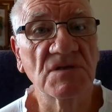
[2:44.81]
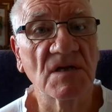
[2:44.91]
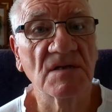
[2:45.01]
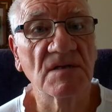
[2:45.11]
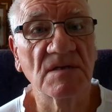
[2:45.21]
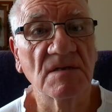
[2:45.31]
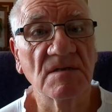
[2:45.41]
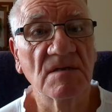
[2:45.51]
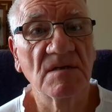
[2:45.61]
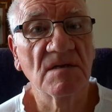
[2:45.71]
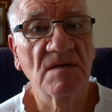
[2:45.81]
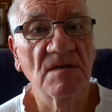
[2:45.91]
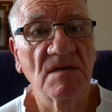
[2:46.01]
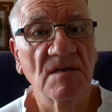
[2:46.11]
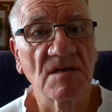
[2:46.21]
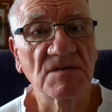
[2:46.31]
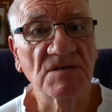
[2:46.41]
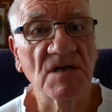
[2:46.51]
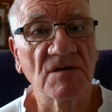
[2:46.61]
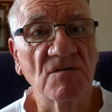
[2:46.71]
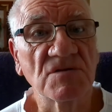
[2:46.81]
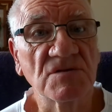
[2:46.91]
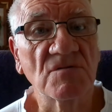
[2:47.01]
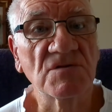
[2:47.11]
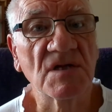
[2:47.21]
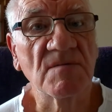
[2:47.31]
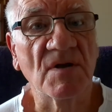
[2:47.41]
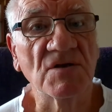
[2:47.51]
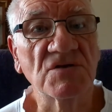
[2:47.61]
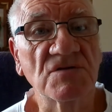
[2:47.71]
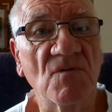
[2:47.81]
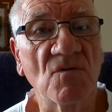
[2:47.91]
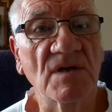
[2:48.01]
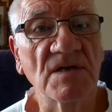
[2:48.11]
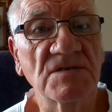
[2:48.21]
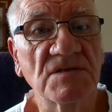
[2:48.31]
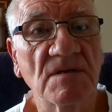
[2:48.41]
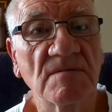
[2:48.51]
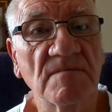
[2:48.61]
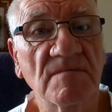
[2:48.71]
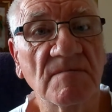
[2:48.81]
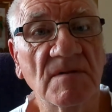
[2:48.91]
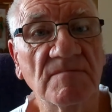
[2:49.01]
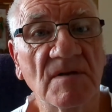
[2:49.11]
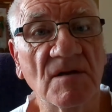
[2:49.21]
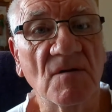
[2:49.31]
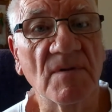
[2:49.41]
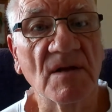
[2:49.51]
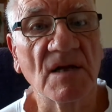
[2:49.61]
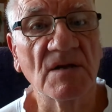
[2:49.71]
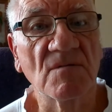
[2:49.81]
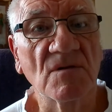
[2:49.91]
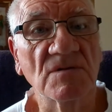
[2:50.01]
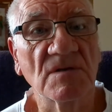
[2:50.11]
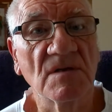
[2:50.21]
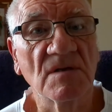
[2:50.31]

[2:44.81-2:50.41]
And as I say, you'll see pictures of all this a little bit later on.